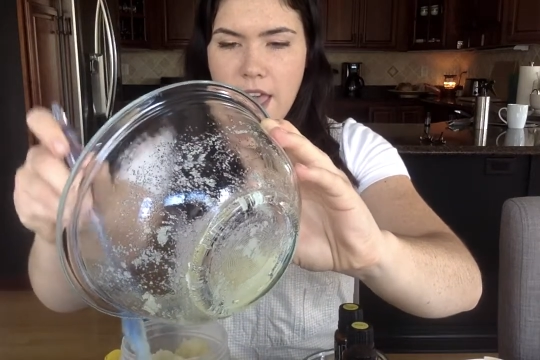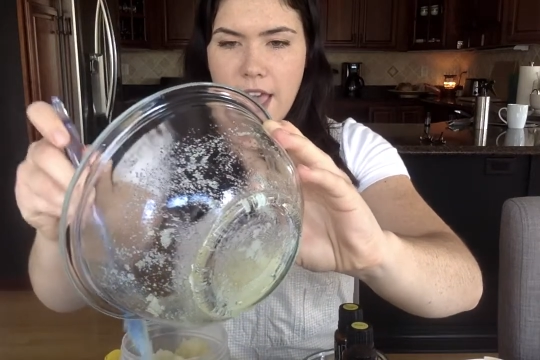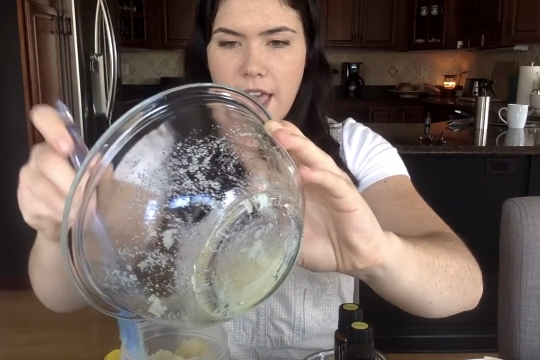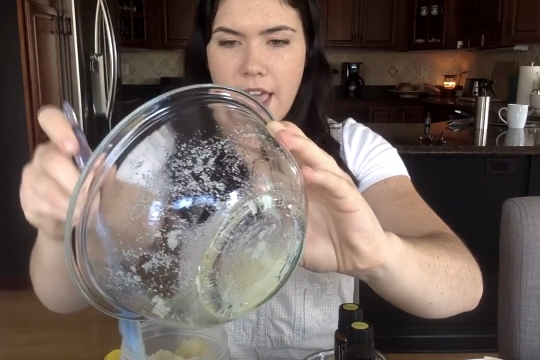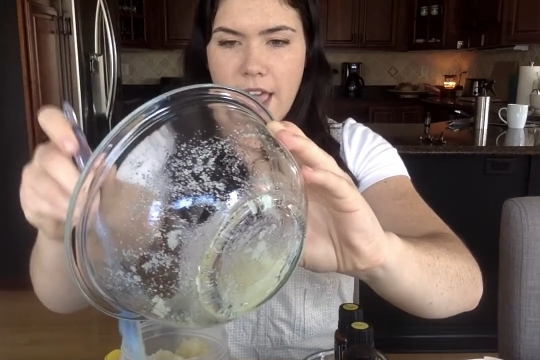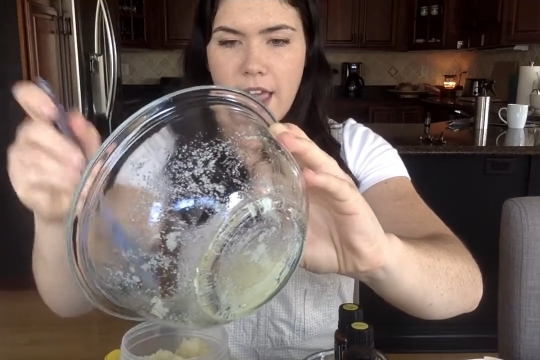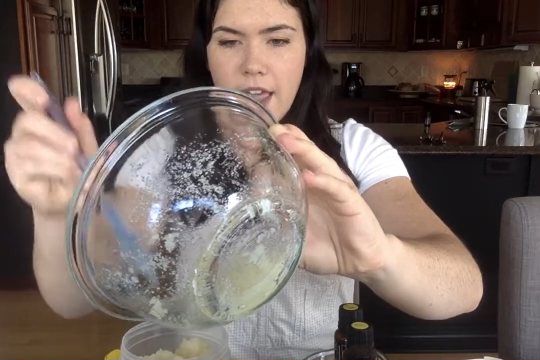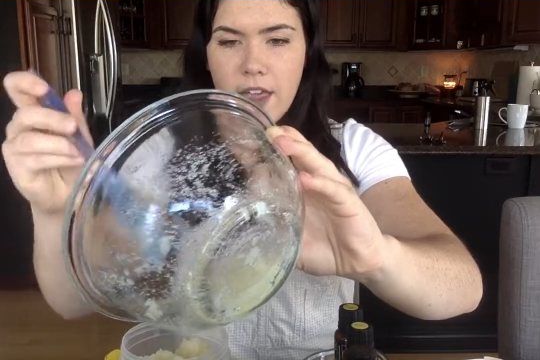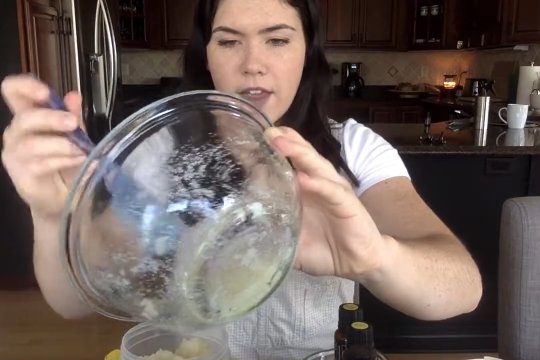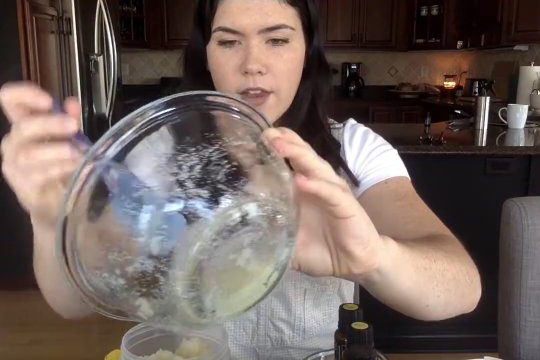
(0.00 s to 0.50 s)

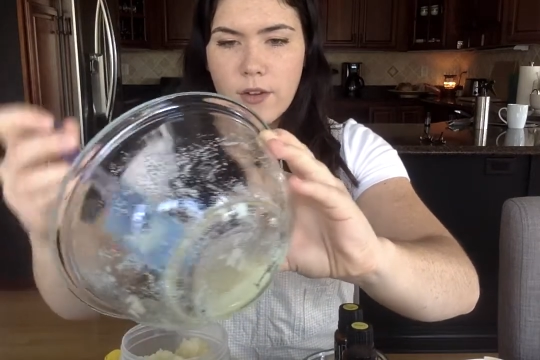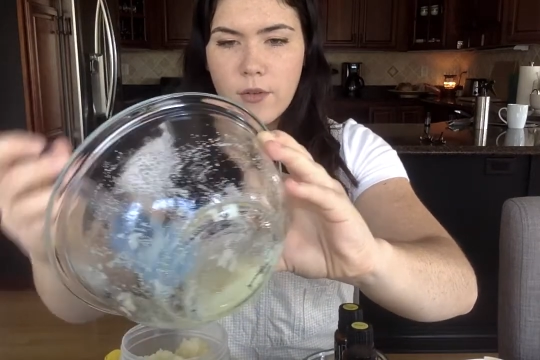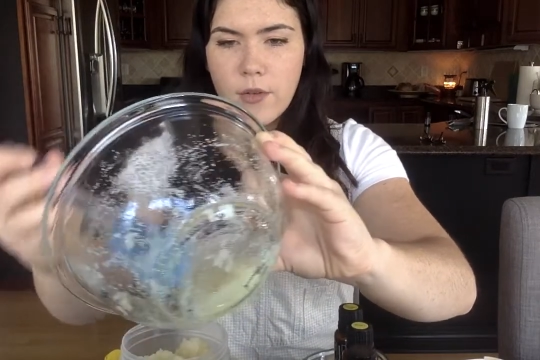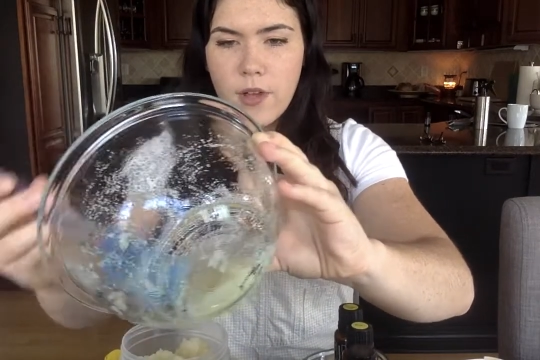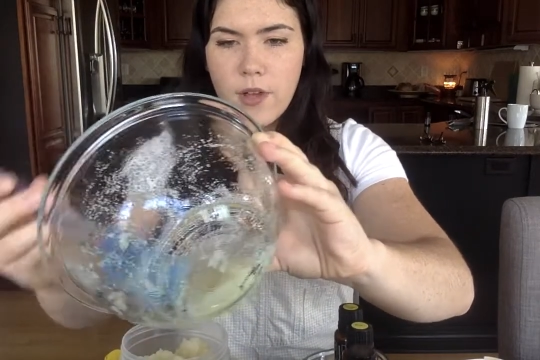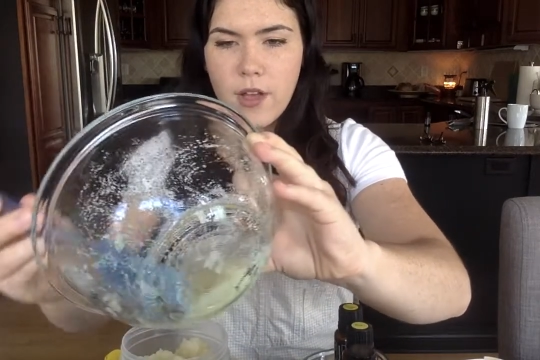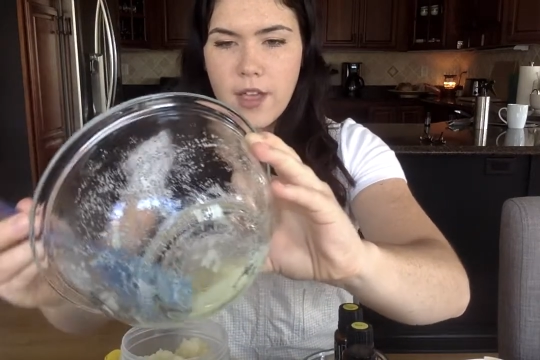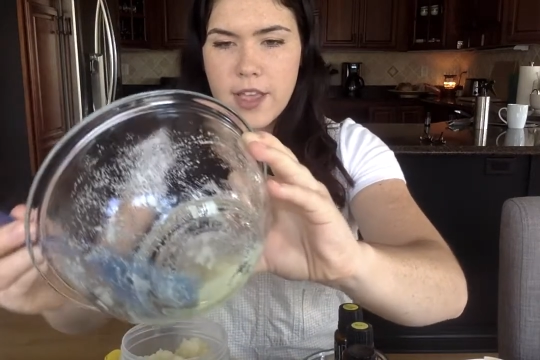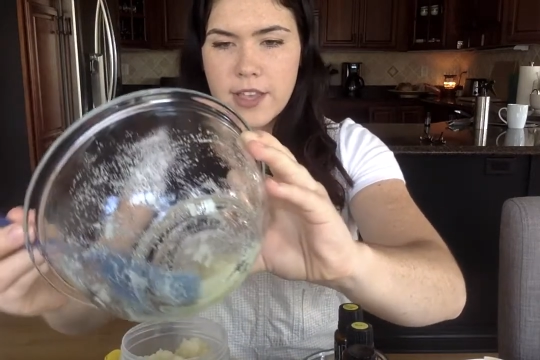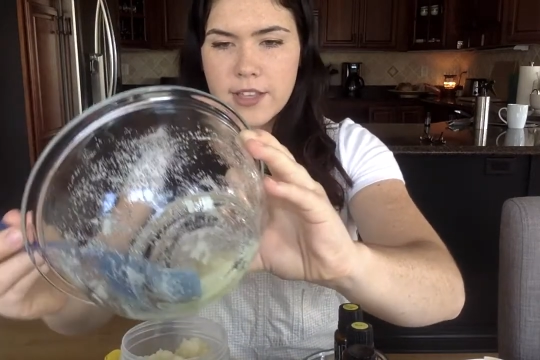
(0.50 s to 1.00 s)
and
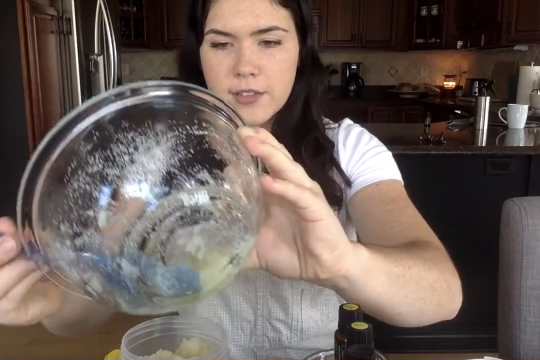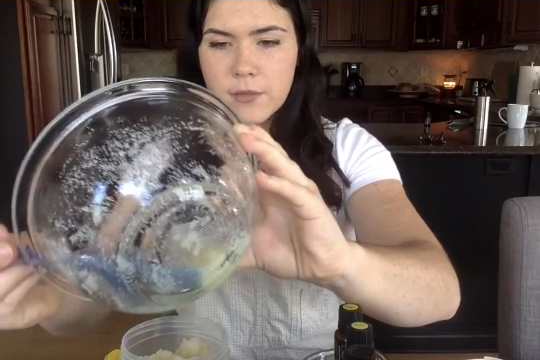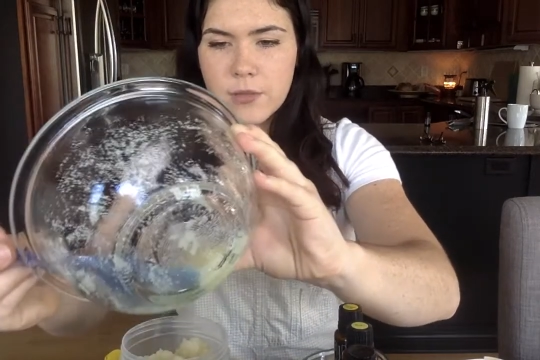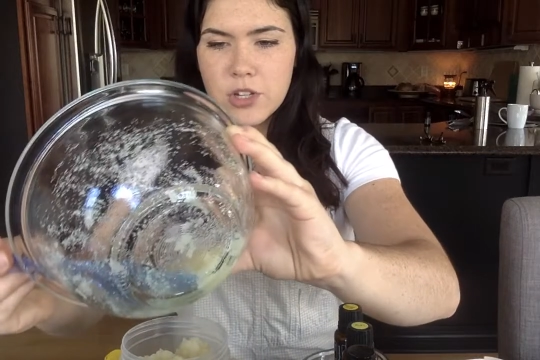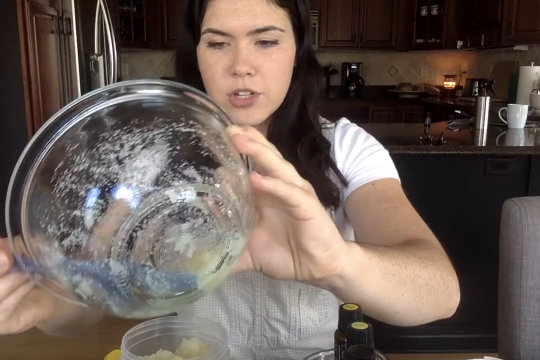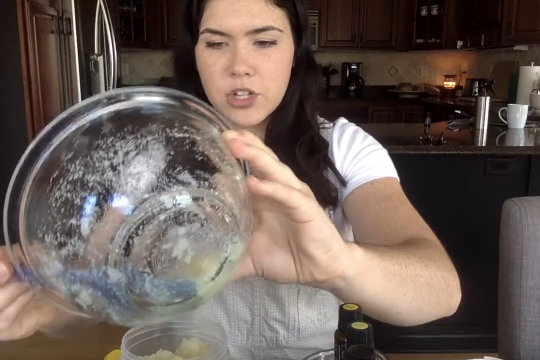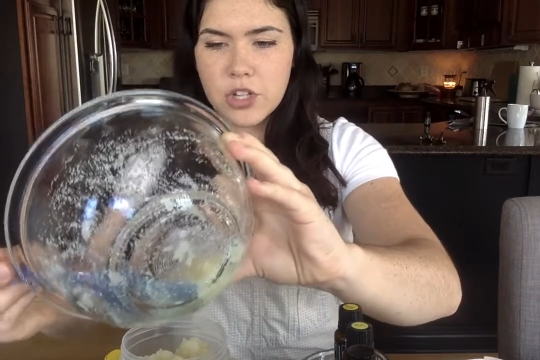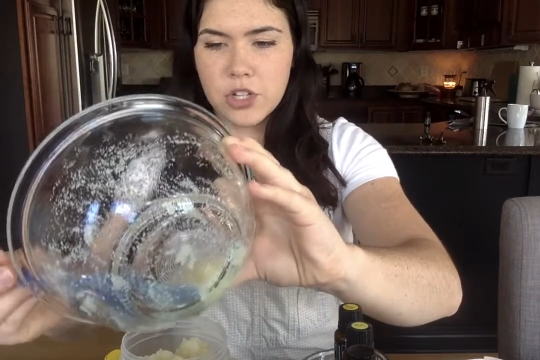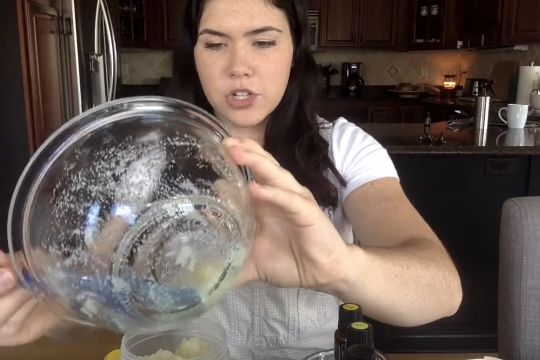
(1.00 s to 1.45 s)
as much